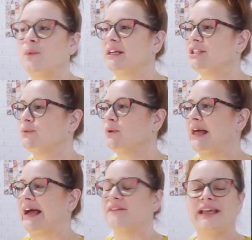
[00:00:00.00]
which will
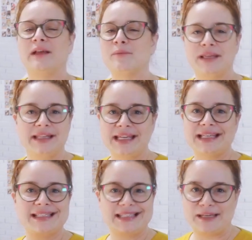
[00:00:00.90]
have a
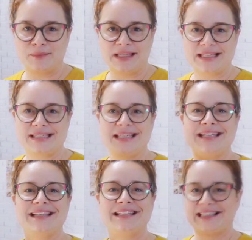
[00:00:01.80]
completely seamless
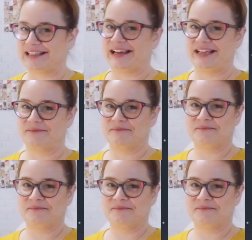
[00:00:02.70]
design.